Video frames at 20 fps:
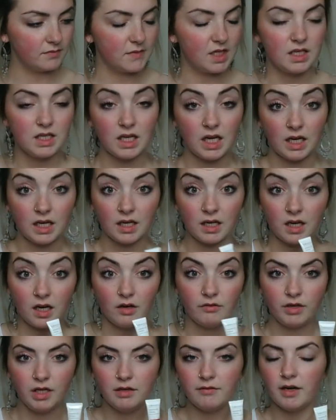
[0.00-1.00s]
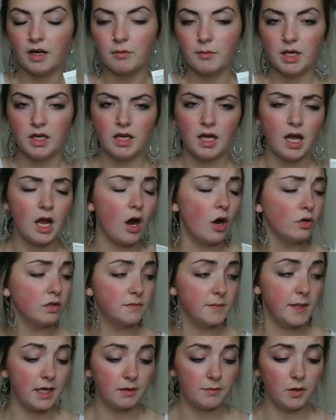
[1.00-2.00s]
Yeah, I really recommend it. It holds
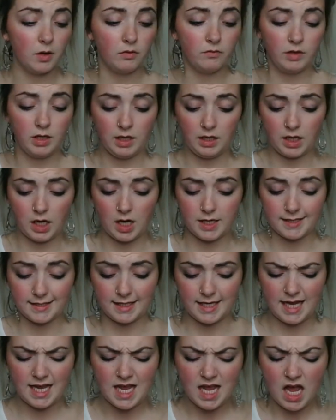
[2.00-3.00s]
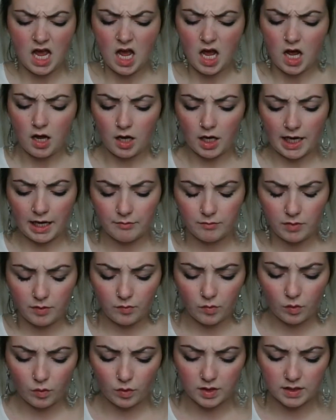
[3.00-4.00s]
makeup on really nicely. I can't
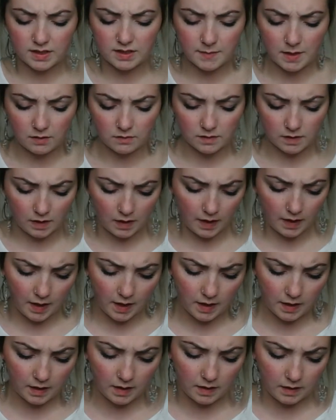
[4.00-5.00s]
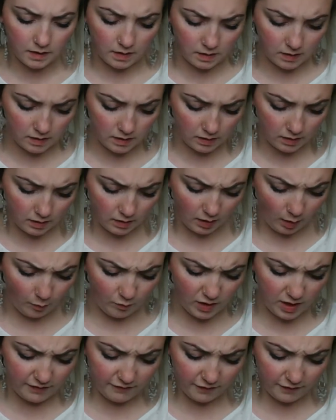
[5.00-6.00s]
remember what it smells like. I'm
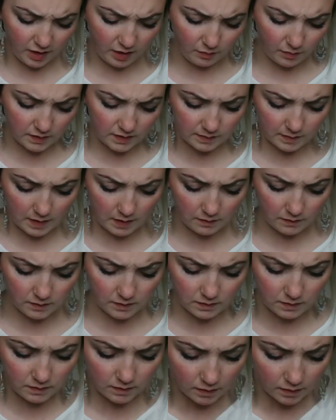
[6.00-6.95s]
really funny with smells.